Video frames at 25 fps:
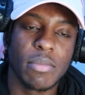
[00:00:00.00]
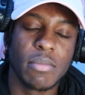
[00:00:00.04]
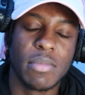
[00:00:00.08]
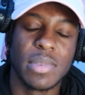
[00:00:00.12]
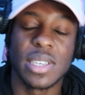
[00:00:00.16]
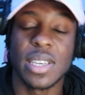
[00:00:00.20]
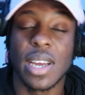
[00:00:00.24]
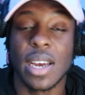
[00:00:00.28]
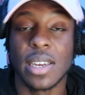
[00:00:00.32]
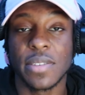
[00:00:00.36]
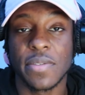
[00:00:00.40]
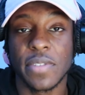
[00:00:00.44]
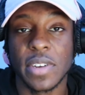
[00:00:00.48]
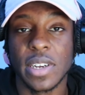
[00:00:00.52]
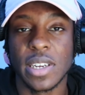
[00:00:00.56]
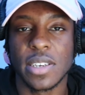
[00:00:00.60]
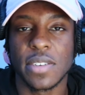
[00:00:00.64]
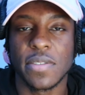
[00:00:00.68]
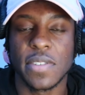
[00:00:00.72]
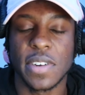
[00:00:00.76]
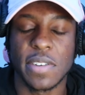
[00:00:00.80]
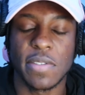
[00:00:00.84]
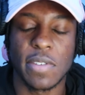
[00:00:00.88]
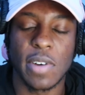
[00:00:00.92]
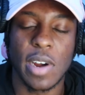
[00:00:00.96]
besides Fitness
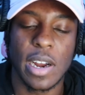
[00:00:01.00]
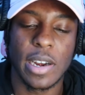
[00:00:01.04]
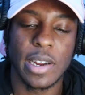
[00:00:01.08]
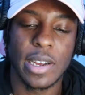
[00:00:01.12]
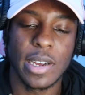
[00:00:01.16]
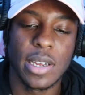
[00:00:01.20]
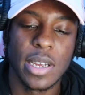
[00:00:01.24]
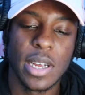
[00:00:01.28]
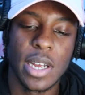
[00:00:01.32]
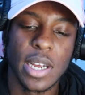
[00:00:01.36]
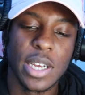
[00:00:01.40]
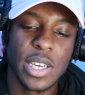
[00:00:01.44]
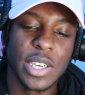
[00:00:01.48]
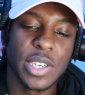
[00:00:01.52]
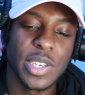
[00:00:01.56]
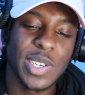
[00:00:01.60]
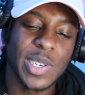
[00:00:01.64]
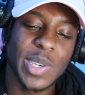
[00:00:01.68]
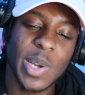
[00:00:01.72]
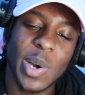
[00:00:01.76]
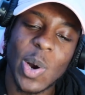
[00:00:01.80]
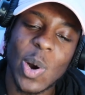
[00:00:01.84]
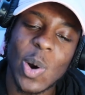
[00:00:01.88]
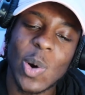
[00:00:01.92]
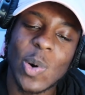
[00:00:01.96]
Fail Friday.
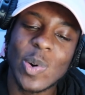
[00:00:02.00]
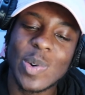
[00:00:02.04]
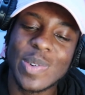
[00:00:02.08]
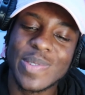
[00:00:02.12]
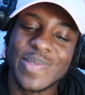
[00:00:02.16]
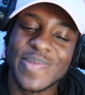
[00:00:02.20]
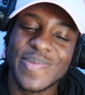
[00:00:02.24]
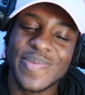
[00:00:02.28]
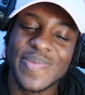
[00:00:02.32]
So